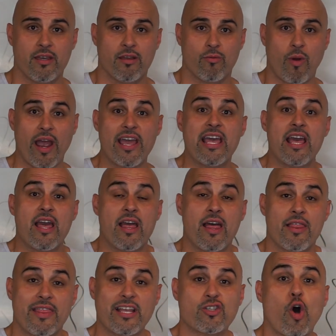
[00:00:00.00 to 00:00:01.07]
Right?
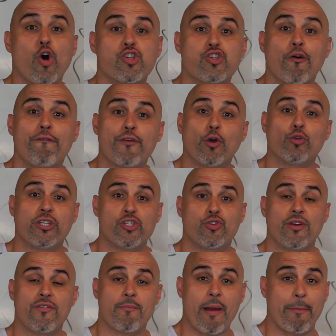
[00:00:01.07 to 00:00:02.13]
That's also fueled and
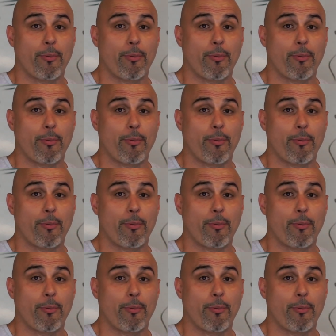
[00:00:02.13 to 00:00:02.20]
driven by